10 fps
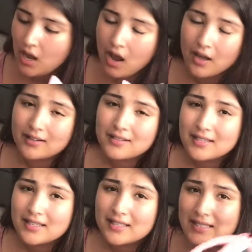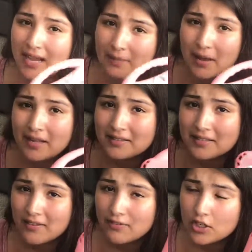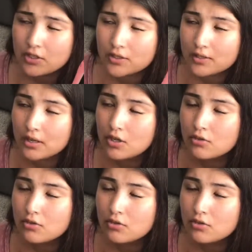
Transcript: Honestly, this iPad saved us